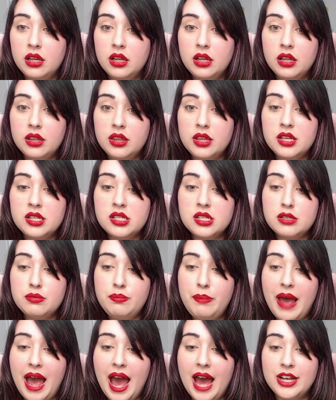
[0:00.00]
This is
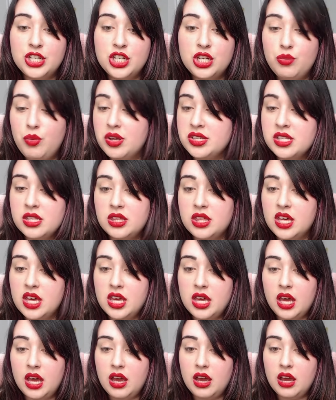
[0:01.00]
bad. She wasn't
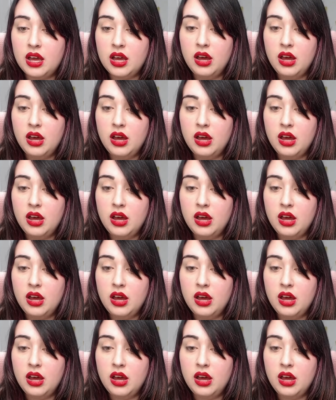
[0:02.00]
thinking.